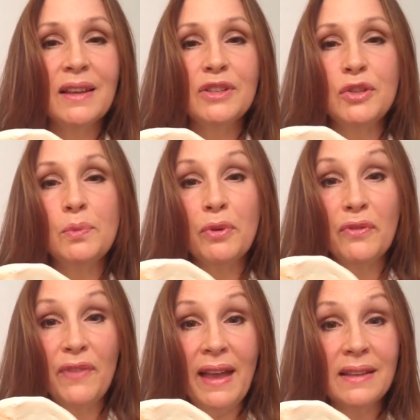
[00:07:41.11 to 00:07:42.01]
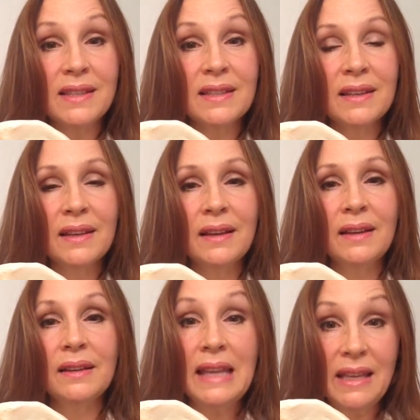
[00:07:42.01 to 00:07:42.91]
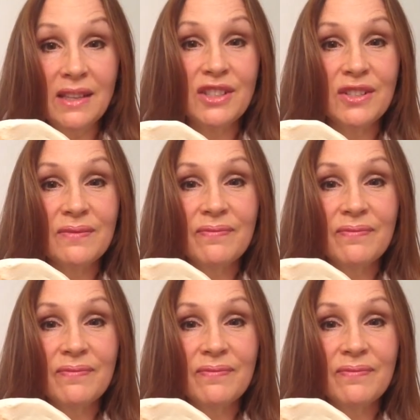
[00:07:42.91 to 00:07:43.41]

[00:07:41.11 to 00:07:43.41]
to prevent leakage.